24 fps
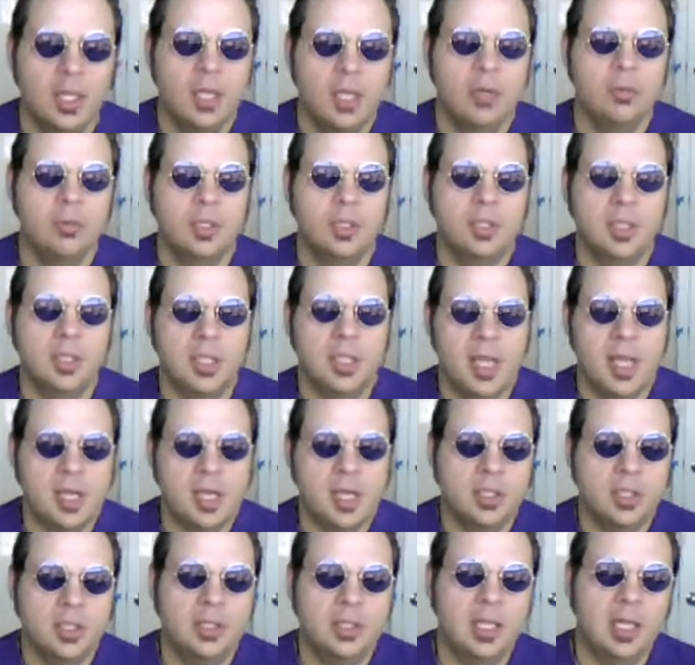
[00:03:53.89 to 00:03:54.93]
when you get
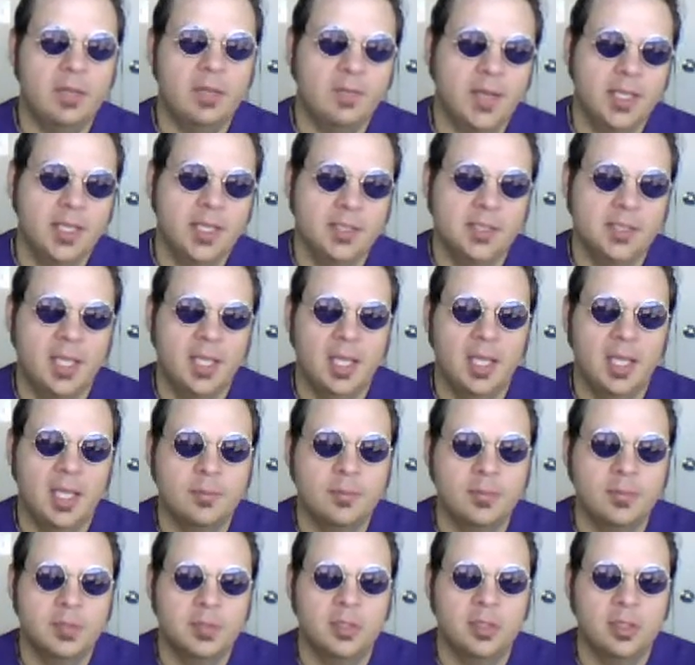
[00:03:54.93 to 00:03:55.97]
nationally televised
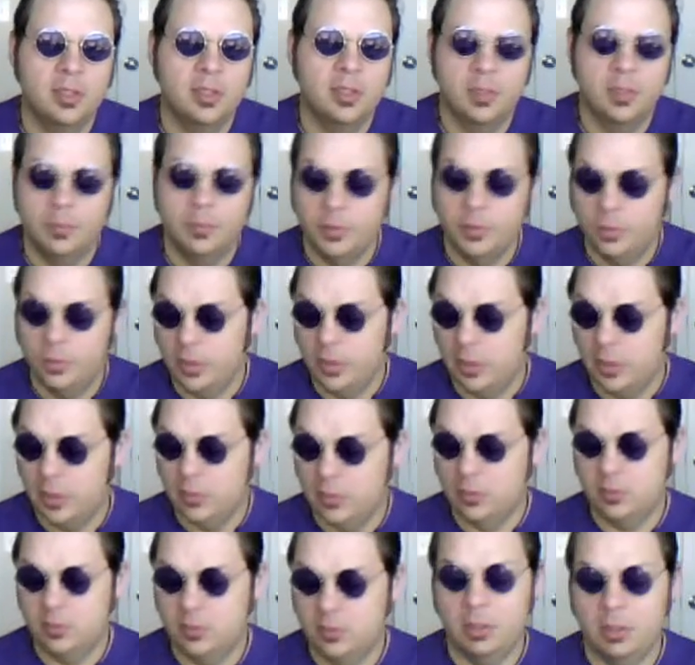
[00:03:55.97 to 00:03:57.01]
games
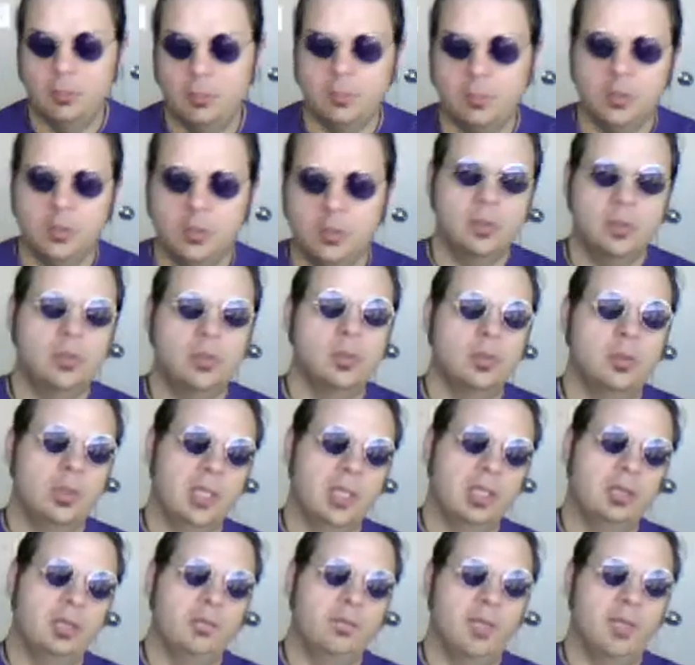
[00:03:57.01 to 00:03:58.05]
between teams,
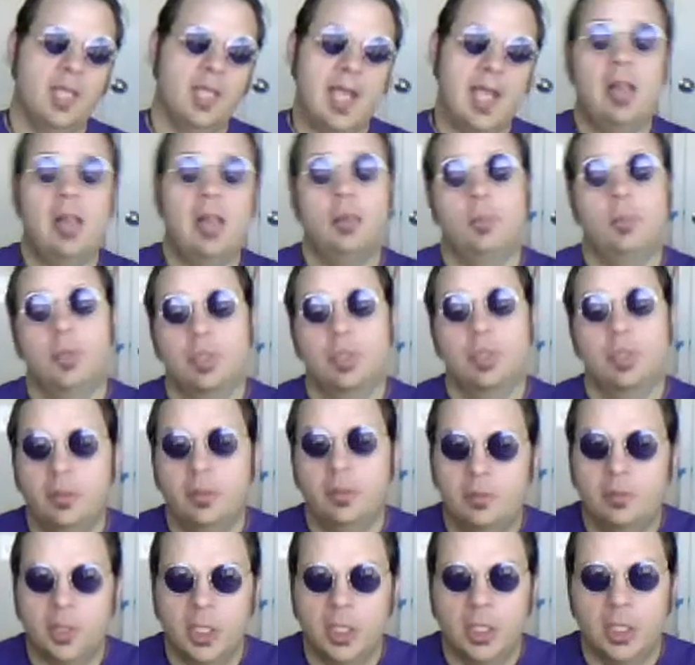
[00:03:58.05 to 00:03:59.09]
well, of the caliber of
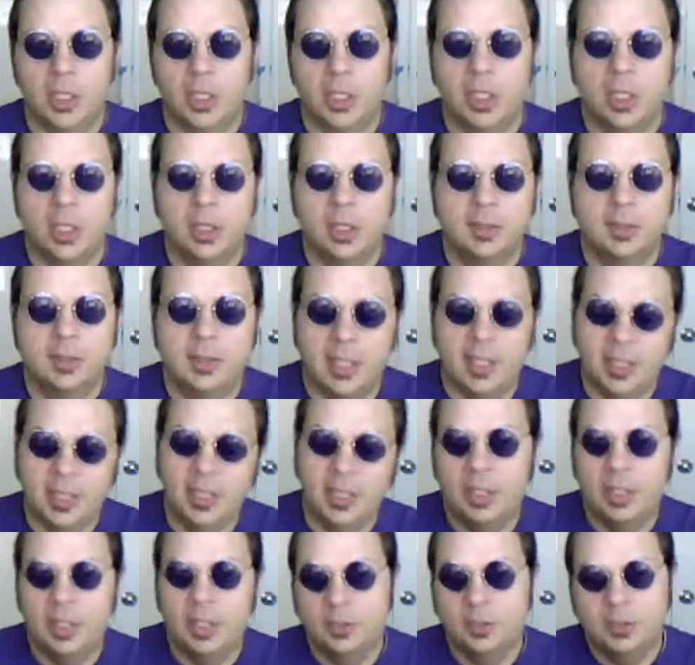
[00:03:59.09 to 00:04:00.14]
San
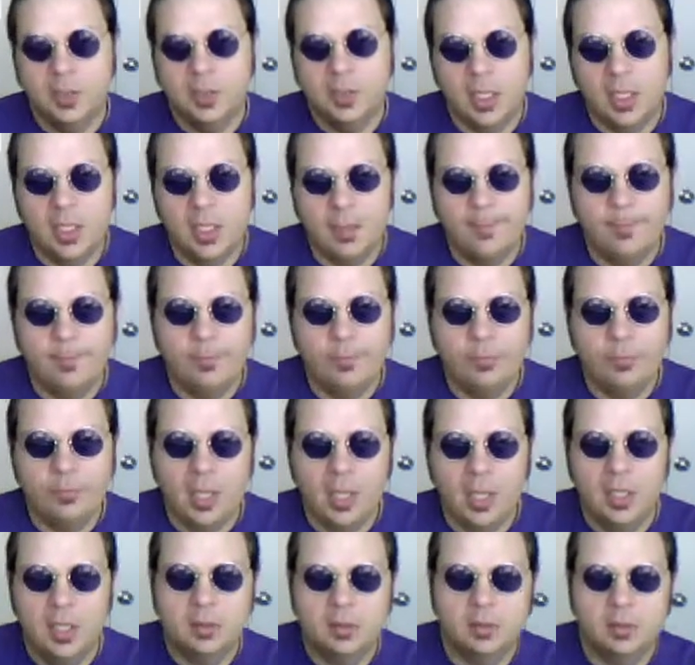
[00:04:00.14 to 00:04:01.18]
Diego State
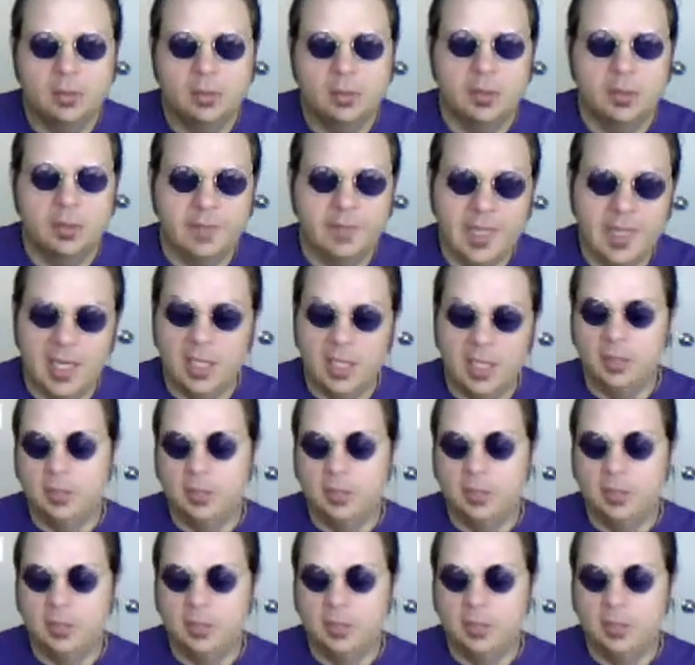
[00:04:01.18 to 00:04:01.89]
and Nevada.